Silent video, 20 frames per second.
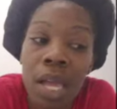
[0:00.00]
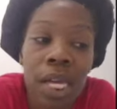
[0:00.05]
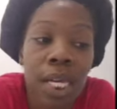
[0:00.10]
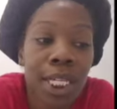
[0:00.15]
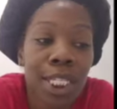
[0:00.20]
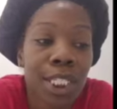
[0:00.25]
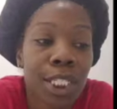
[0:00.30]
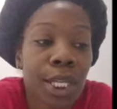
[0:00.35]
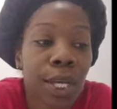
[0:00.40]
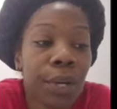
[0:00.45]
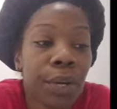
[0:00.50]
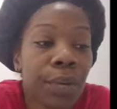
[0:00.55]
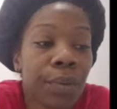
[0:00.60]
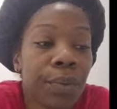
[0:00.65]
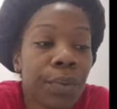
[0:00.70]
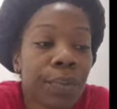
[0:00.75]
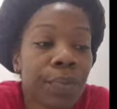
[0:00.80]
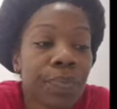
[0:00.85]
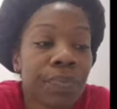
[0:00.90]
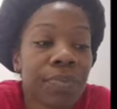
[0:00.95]
So
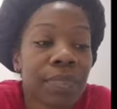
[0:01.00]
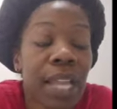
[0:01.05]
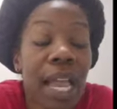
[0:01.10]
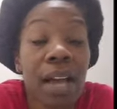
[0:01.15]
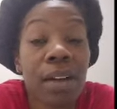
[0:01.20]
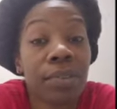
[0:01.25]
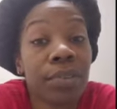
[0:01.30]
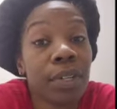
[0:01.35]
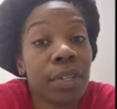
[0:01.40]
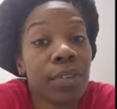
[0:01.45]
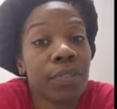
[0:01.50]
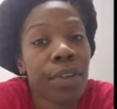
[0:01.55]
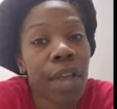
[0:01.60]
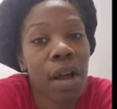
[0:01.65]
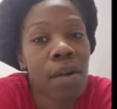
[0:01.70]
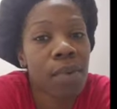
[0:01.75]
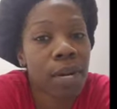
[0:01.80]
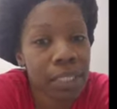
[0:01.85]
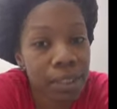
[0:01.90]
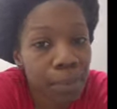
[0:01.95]
I don't know if y'all
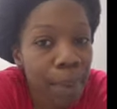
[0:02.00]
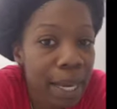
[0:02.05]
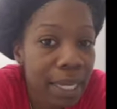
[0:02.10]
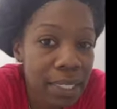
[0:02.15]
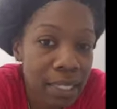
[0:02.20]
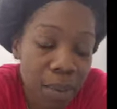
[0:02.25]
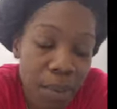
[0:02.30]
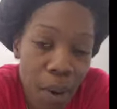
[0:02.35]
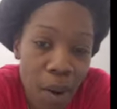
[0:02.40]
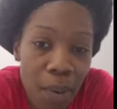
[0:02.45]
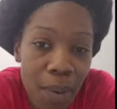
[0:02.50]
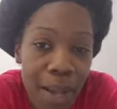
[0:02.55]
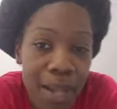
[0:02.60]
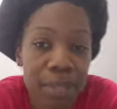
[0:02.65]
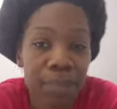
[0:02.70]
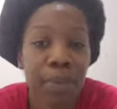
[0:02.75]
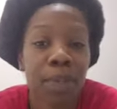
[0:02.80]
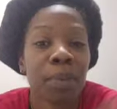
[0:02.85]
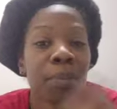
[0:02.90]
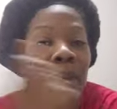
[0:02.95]
watch Basketball Wives,
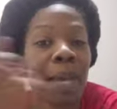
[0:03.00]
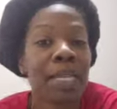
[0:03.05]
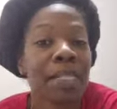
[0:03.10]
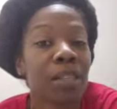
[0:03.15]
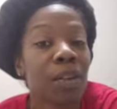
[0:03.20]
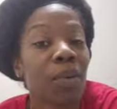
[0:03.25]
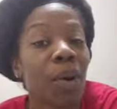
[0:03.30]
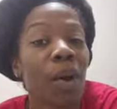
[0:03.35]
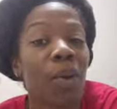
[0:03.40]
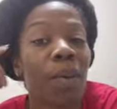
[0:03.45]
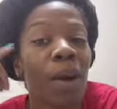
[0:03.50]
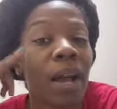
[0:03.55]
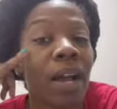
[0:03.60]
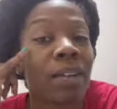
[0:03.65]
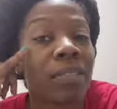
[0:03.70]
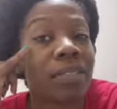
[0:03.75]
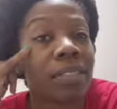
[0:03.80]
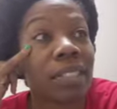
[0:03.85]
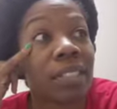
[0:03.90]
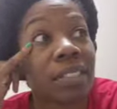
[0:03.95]
but on Basketball
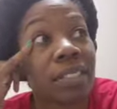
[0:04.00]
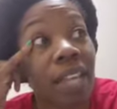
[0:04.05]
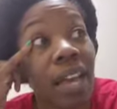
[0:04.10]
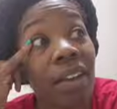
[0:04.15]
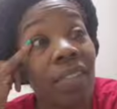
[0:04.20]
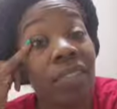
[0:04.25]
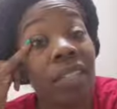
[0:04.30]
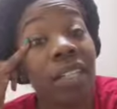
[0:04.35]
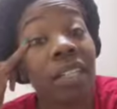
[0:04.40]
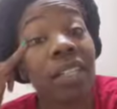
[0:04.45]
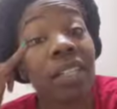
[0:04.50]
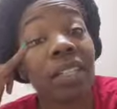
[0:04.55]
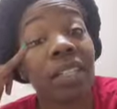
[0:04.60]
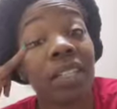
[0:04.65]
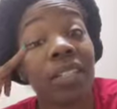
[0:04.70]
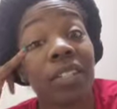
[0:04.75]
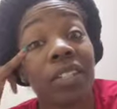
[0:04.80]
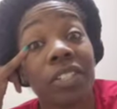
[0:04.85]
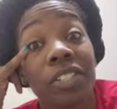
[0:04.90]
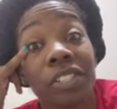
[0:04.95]
Wives, there's Evelyn and then
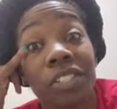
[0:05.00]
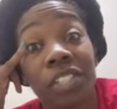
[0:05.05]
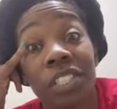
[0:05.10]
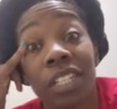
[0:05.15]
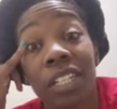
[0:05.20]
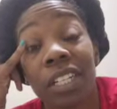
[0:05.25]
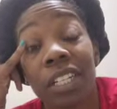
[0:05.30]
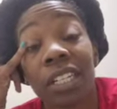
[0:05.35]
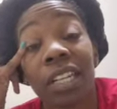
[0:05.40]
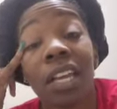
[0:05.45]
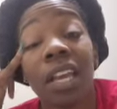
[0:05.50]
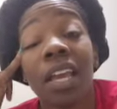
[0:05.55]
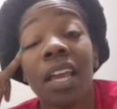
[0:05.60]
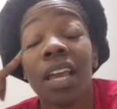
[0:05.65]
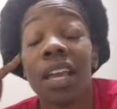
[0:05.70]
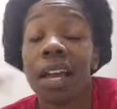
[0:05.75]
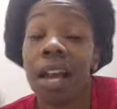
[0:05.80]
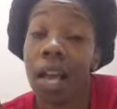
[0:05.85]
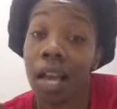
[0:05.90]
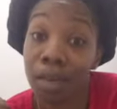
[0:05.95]
there's Jen.
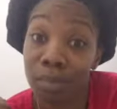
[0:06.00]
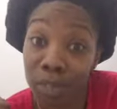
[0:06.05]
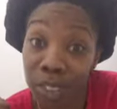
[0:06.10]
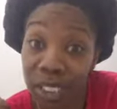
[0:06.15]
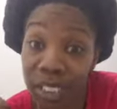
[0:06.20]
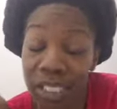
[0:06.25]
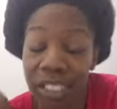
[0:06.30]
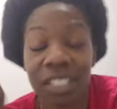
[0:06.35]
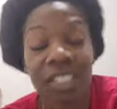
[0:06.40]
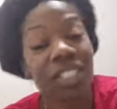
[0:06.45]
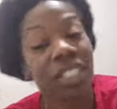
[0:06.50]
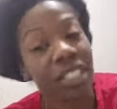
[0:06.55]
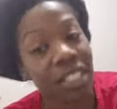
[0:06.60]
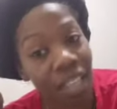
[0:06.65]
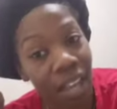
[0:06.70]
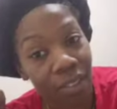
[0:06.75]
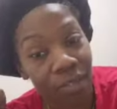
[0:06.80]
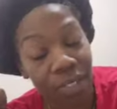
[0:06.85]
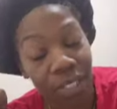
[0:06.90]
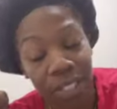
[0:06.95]
I'm Jen, she's
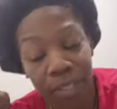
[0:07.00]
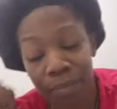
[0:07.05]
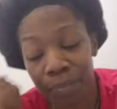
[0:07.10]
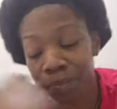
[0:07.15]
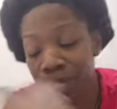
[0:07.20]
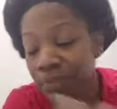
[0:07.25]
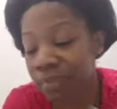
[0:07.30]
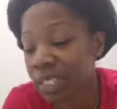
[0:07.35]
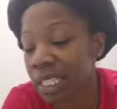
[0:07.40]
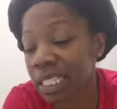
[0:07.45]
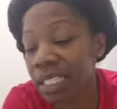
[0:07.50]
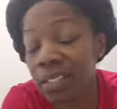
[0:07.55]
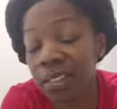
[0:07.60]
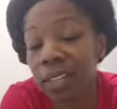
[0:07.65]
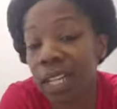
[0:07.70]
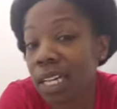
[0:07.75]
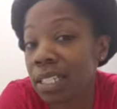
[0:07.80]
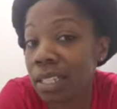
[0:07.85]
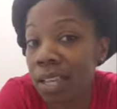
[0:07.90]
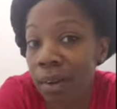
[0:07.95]
Evelyn. So
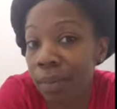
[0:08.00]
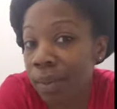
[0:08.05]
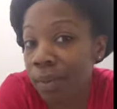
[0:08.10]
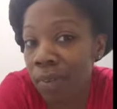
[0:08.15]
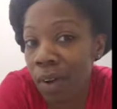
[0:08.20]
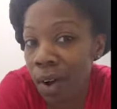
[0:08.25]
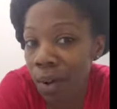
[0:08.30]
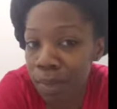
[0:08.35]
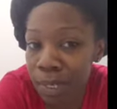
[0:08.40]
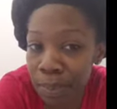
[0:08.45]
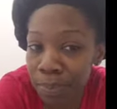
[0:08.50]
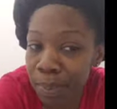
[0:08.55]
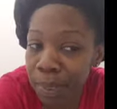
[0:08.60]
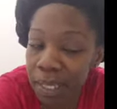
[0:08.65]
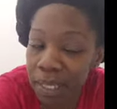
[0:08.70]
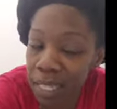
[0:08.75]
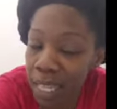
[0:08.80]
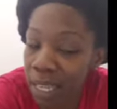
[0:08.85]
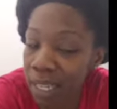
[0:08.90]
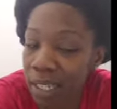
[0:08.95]
that's how we've always been,
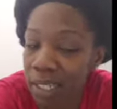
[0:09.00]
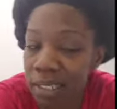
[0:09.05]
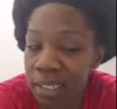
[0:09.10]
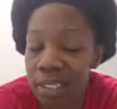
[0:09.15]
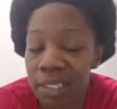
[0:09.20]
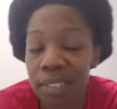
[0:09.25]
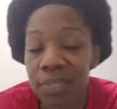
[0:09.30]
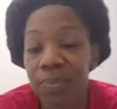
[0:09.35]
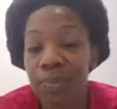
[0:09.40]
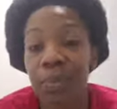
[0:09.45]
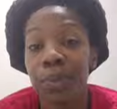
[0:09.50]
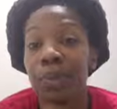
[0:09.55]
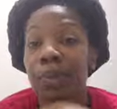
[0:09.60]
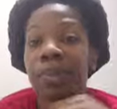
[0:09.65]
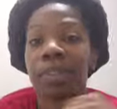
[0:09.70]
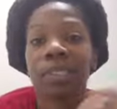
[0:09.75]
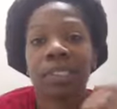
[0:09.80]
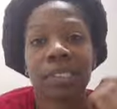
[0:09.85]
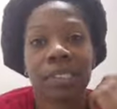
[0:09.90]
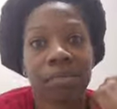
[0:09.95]
like,
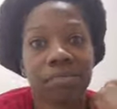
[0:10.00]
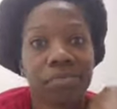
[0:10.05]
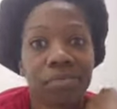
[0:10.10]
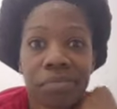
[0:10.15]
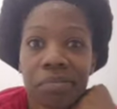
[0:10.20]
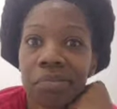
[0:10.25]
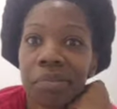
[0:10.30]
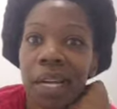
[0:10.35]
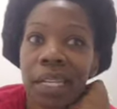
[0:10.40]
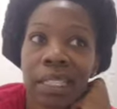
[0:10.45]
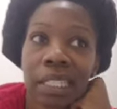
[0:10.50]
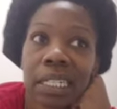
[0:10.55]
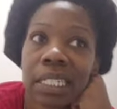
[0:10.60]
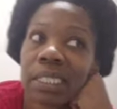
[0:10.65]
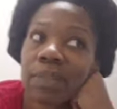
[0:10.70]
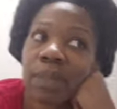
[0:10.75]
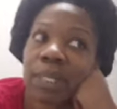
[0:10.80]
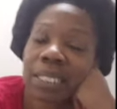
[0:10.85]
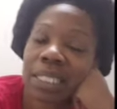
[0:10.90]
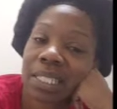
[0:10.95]
for I think
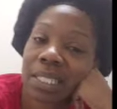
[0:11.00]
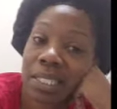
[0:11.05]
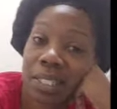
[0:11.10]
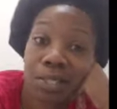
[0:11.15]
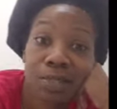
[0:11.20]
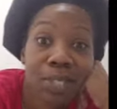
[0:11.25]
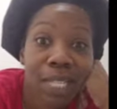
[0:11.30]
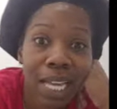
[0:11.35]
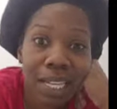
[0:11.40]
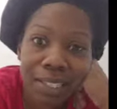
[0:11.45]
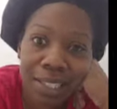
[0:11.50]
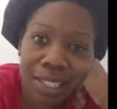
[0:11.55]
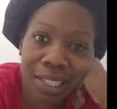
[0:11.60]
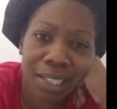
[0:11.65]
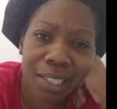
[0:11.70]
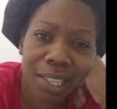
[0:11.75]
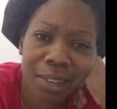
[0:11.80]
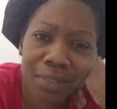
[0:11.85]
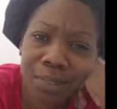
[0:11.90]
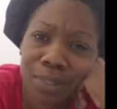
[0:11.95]
what, since
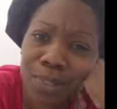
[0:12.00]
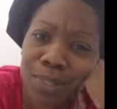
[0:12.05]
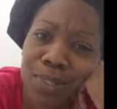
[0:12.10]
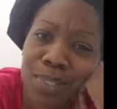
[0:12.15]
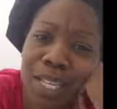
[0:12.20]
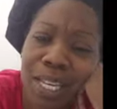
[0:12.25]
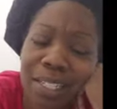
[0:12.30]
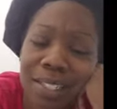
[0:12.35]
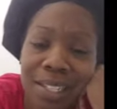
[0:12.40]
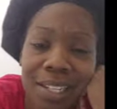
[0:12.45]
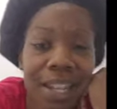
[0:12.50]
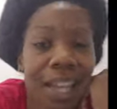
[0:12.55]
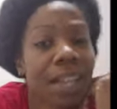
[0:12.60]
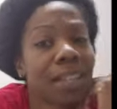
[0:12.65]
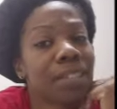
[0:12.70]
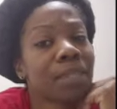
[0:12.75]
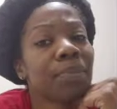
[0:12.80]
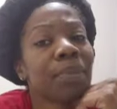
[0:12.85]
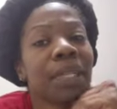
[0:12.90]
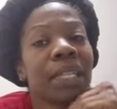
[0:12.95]
2011 or 2009,
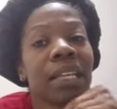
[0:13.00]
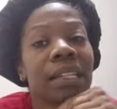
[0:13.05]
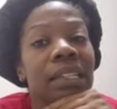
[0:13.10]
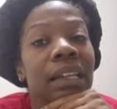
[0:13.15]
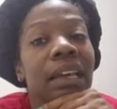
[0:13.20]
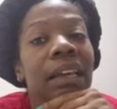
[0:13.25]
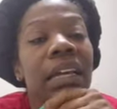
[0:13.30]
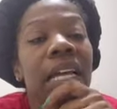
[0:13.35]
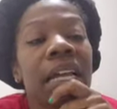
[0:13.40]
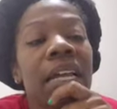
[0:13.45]
something like that.